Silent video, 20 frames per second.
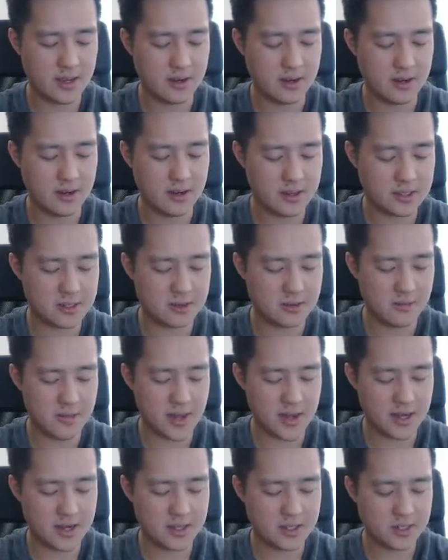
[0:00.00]
You know, they still
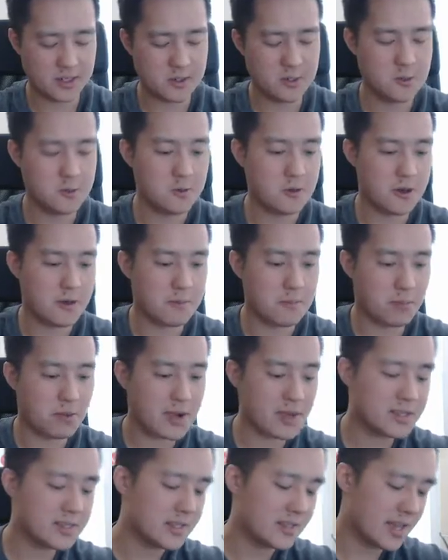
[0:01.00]
manage to
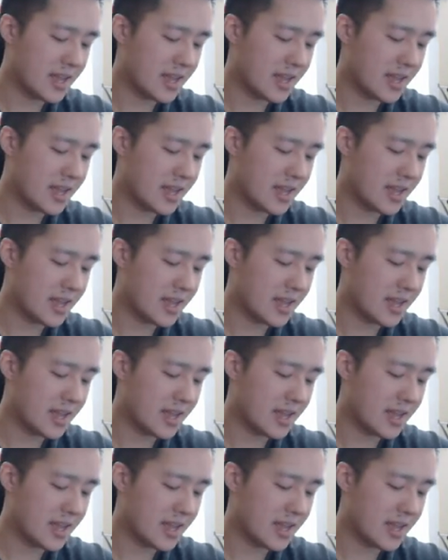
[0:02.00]
impress,